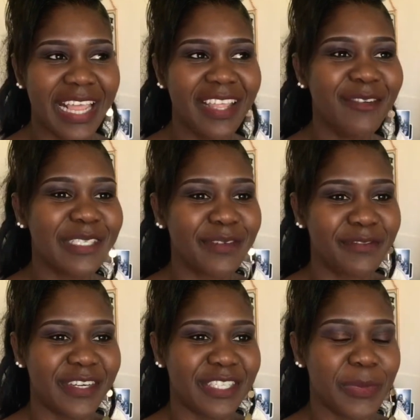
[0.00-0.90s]
I think it was the
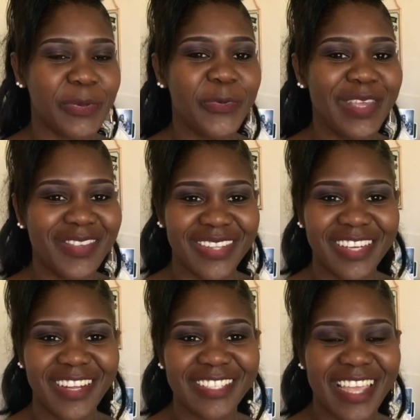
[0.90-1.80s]
first couple of weeks when
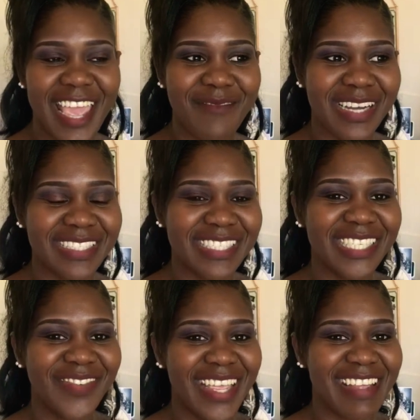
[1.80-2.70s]
the lottery came out in
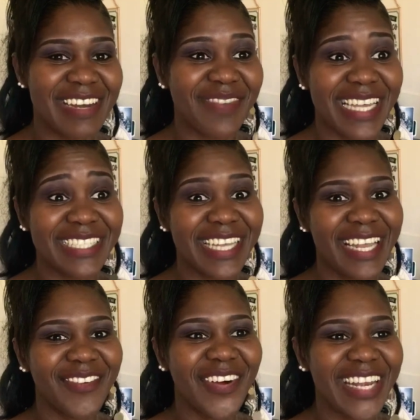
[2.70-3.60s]
Jamaica, and my
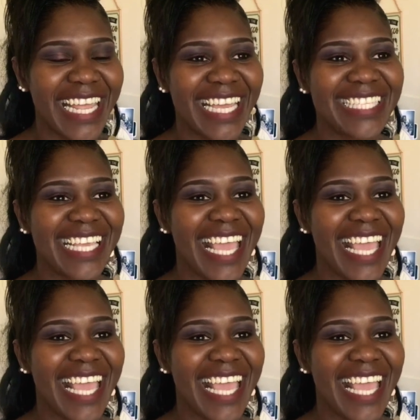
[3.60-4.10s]
dad won it.